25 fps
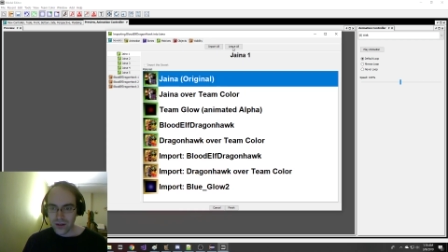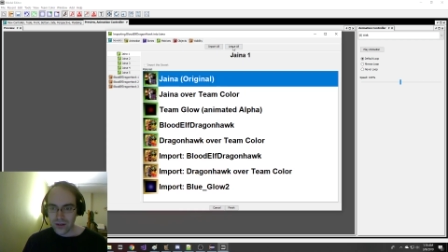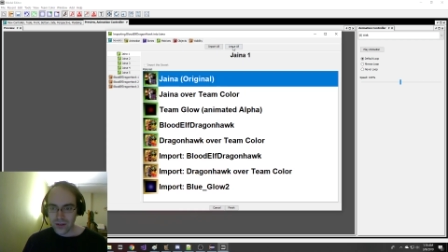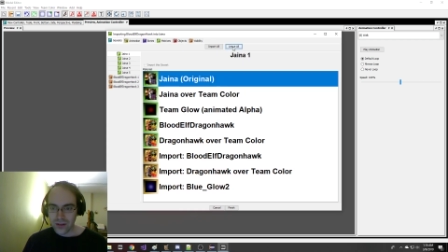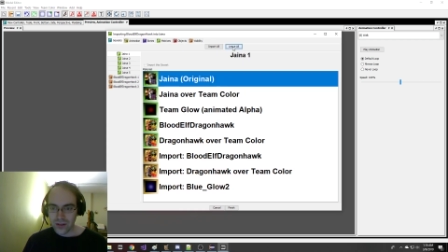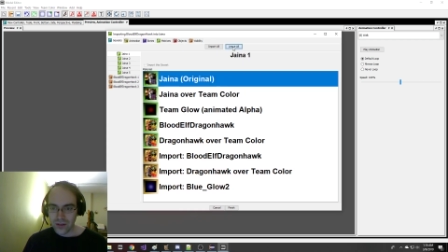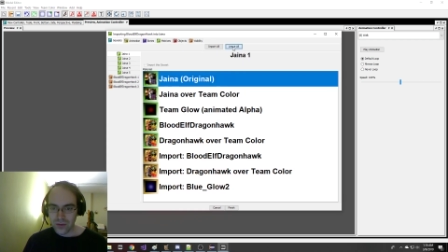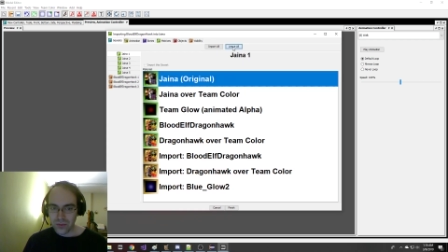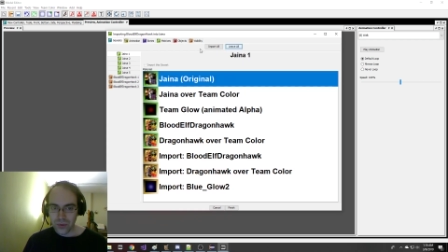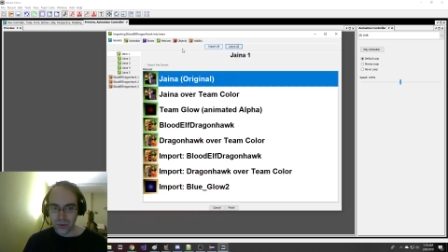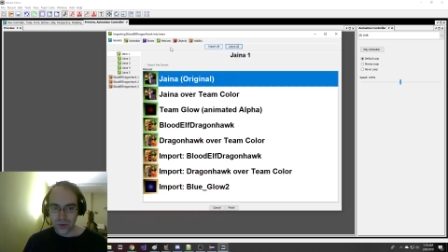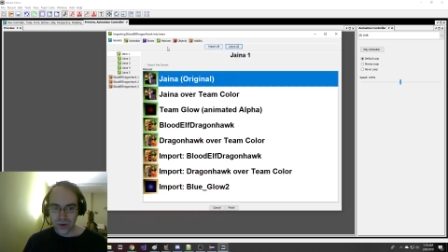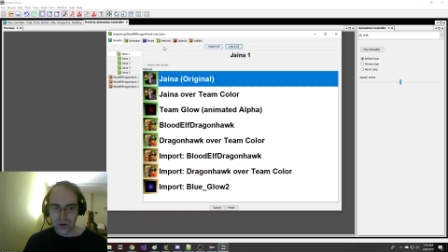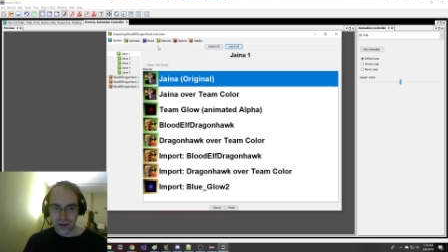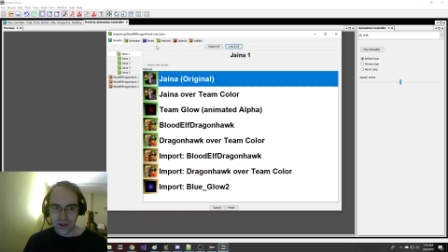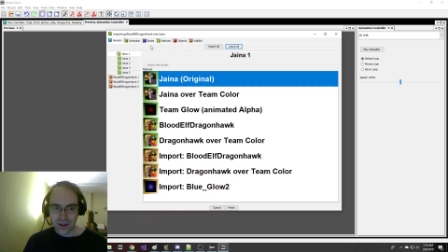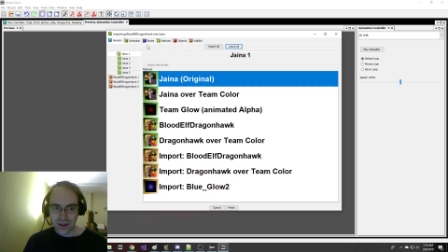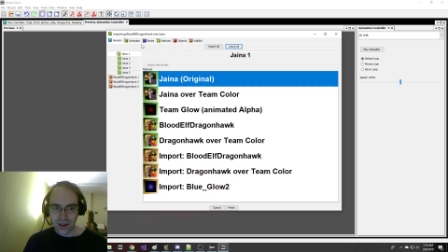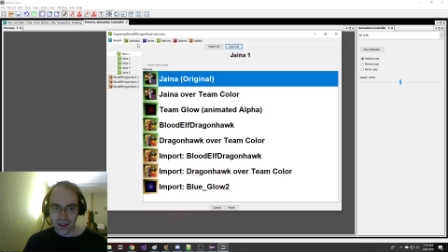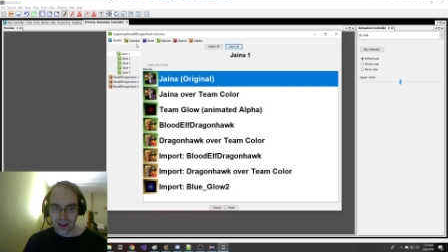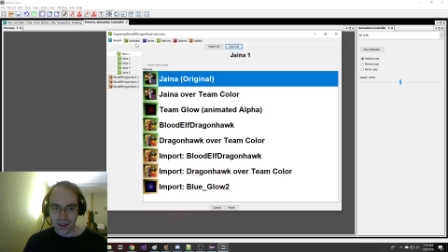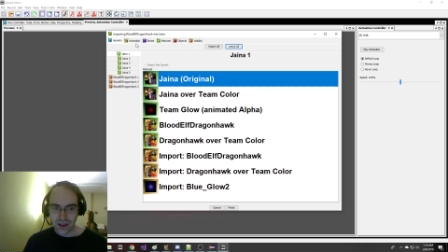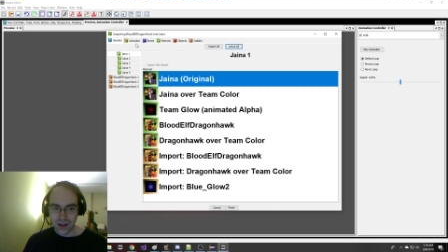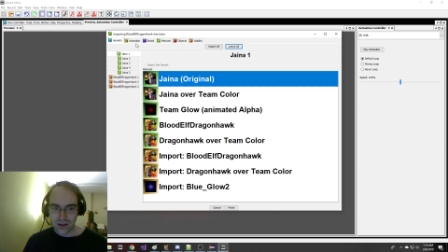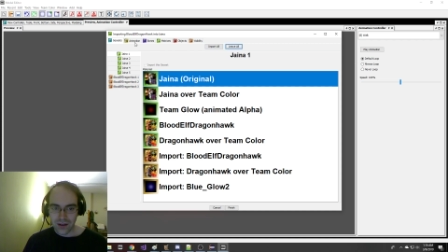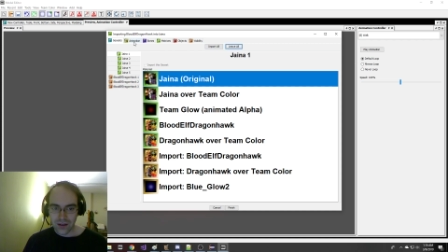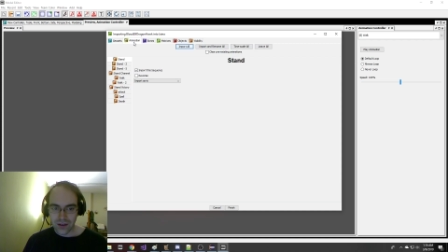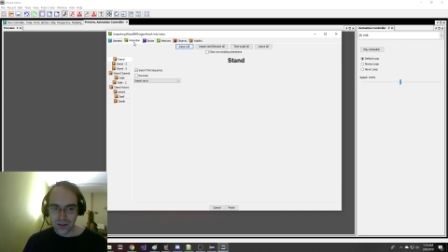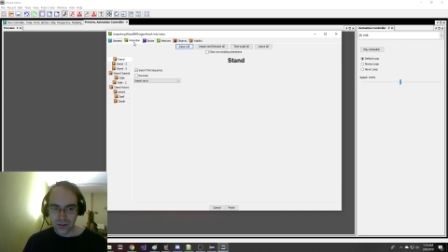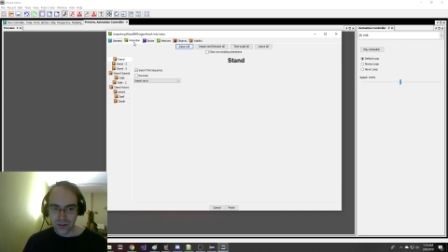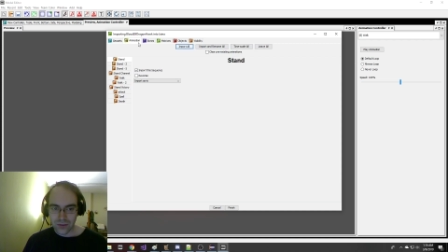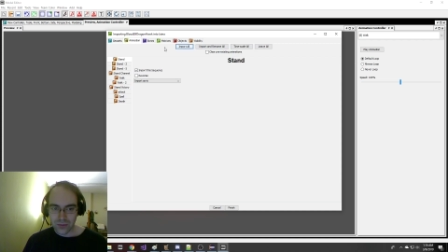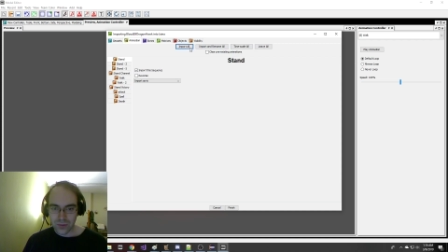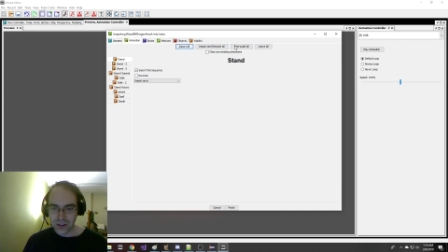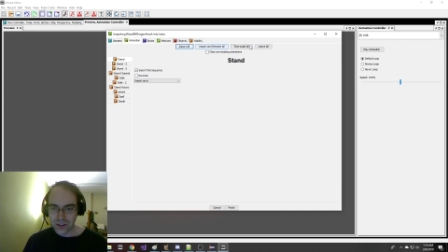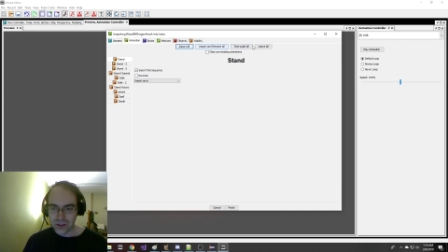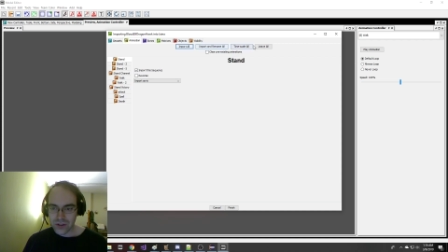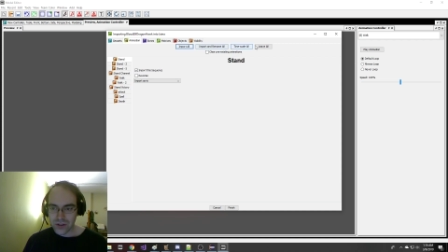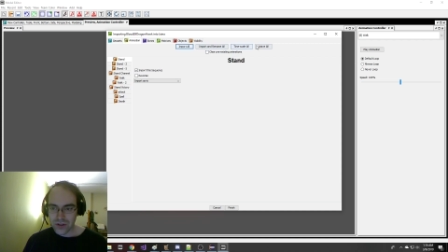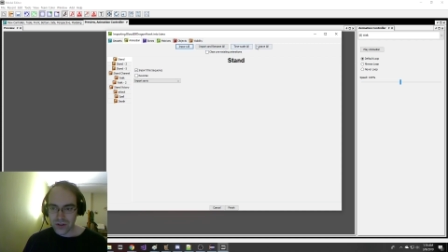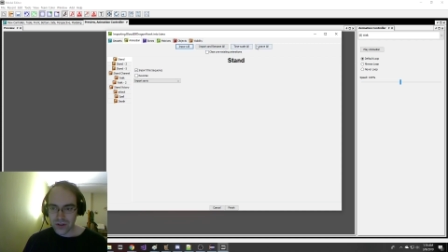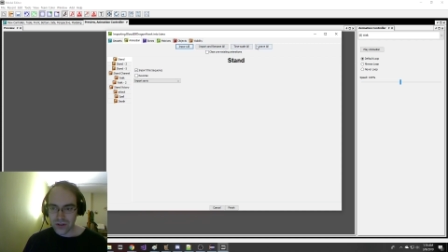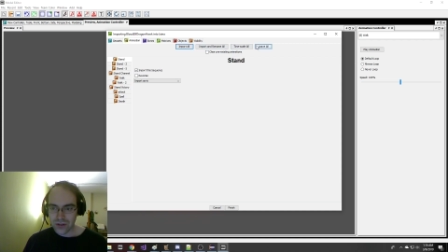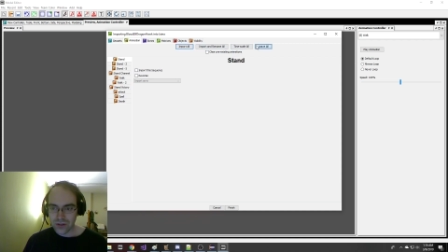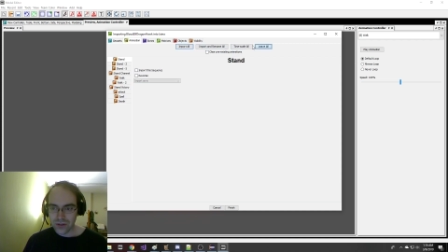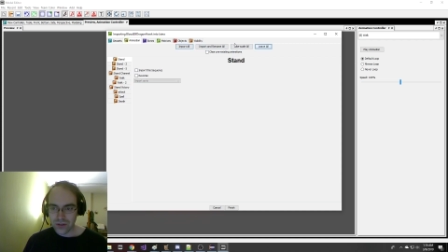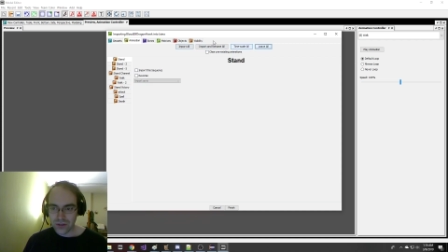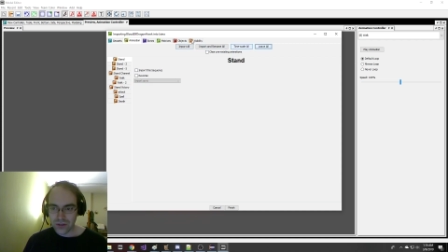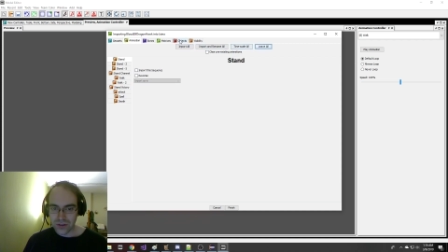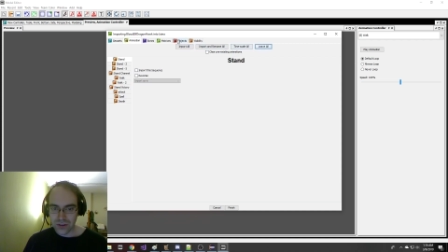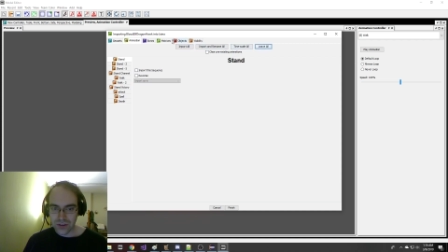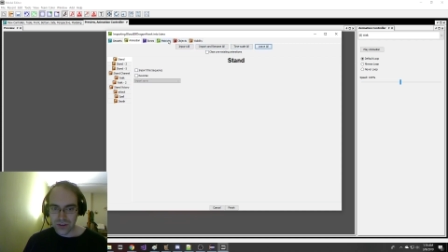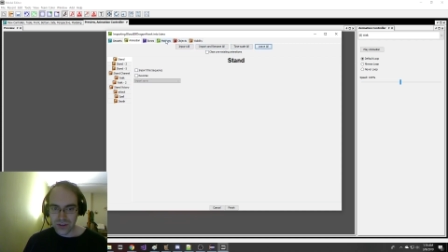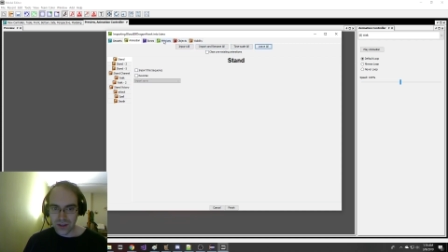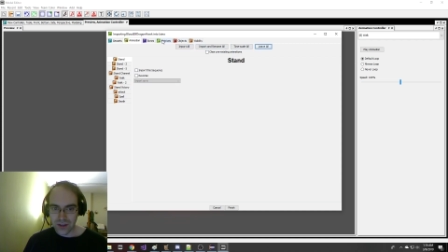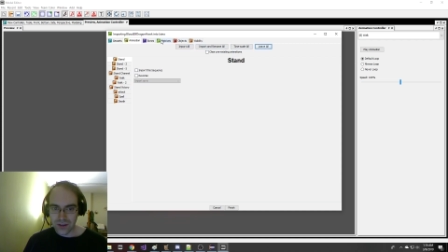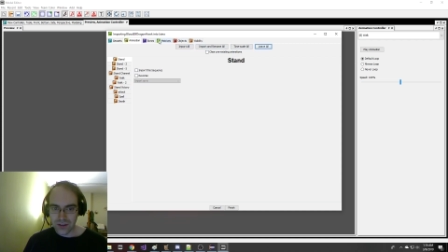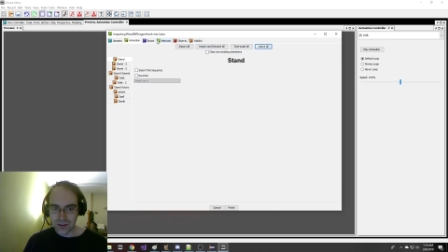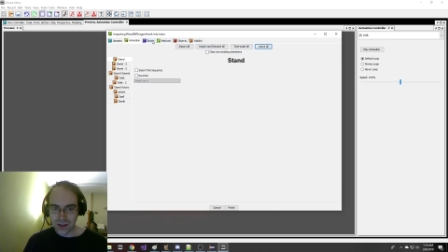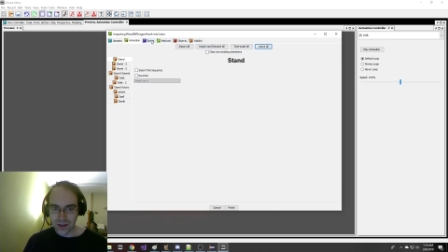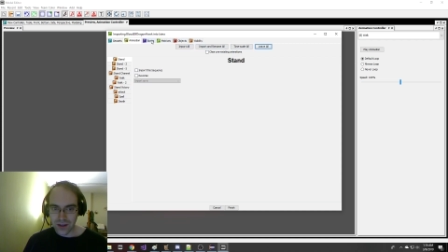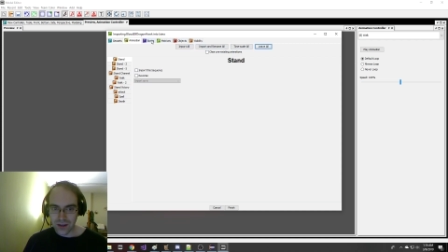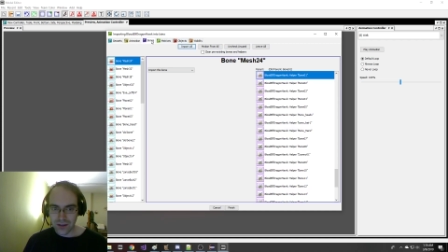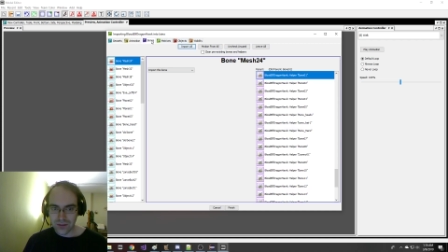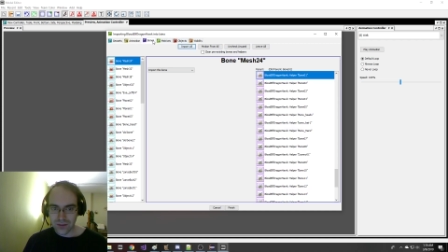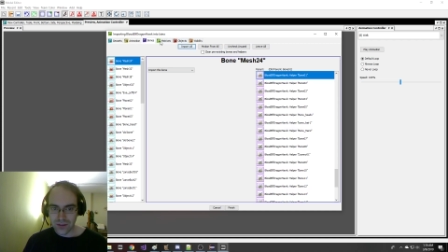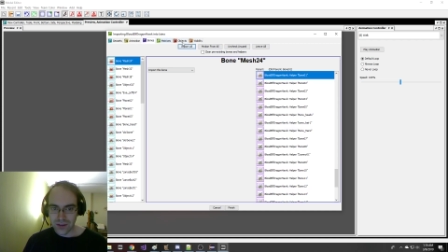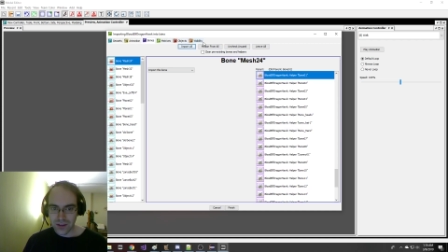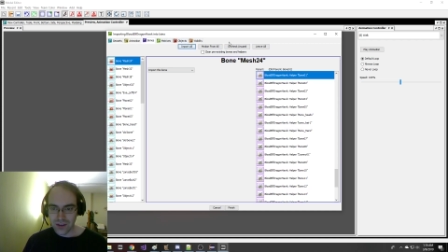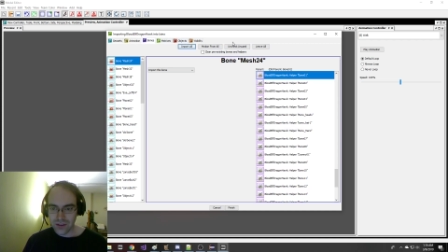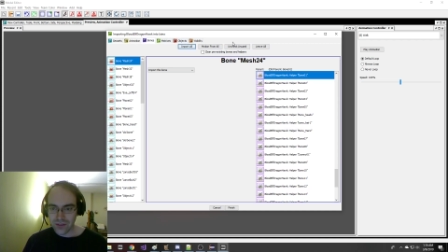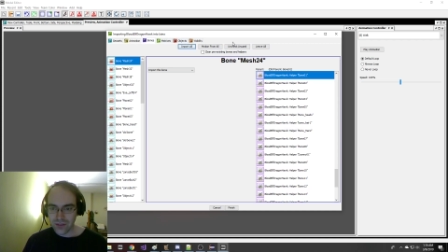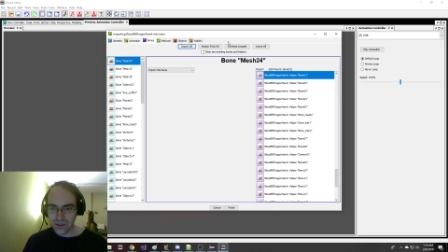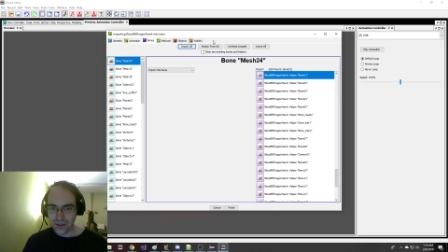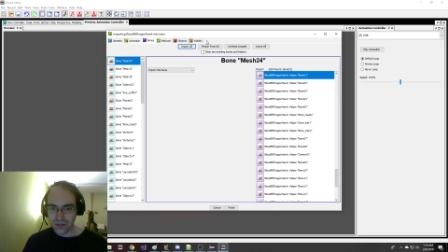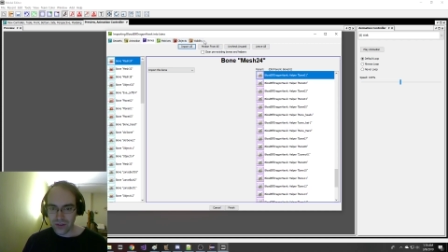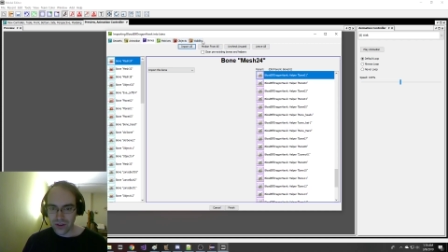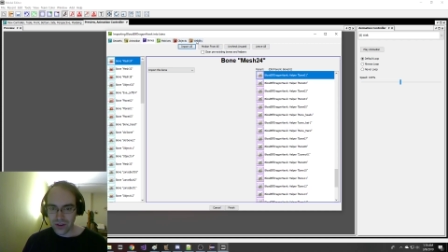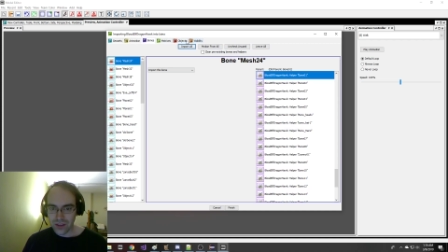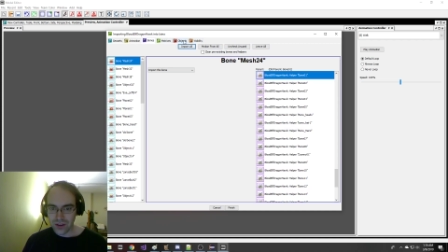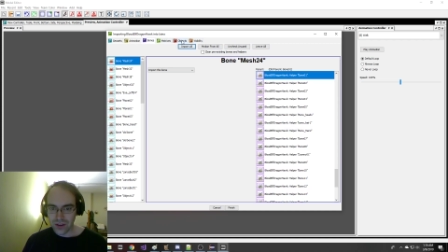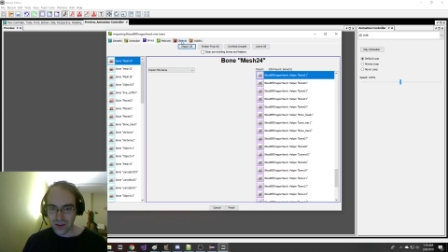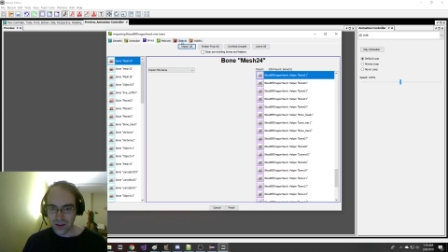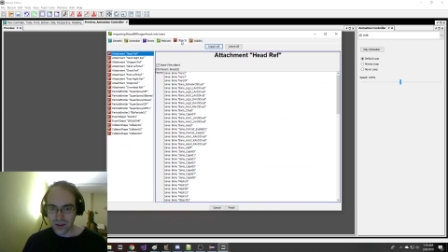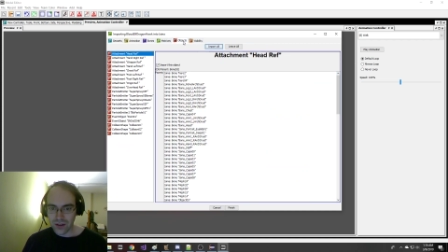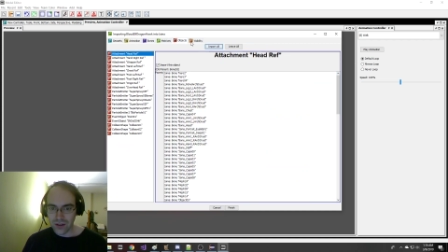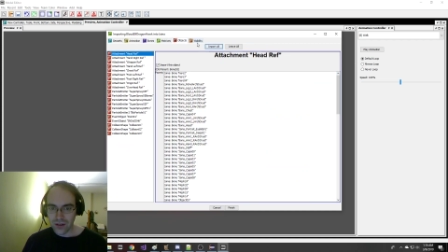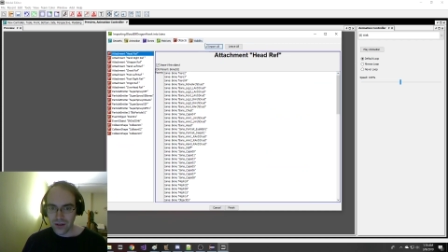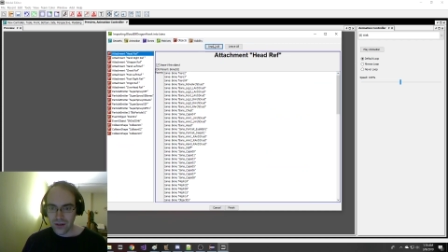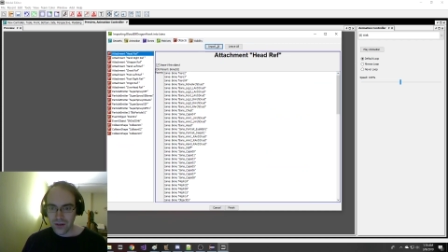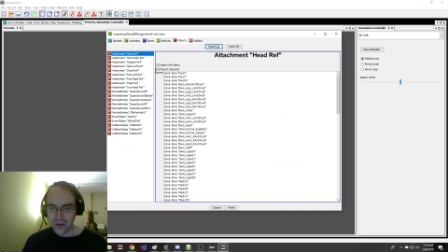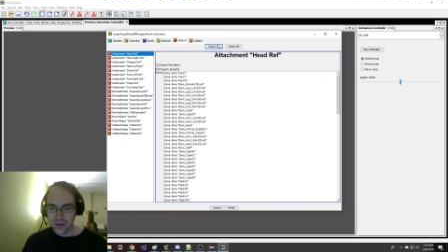Import again, and you make sure you click like leave everything.